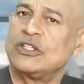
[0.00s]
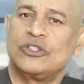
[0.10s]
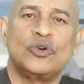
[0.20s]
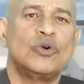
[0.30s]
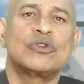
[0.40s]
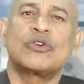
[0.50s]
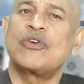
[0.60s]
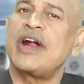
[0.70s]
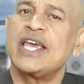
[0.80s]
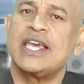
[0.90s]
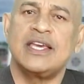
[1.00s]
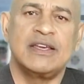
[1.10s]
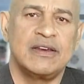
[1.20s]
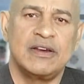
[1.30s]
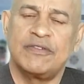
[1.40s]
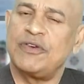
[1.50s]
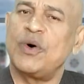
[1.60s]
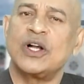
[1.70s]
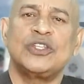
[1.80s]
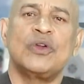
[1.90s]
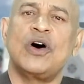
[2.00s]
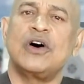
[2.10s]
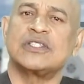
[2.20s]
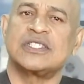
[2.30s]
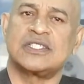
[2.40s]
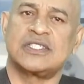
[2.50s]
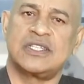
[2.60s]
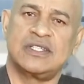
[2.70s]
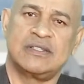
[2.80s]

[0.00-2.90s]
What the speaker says: don't cry for what you lost.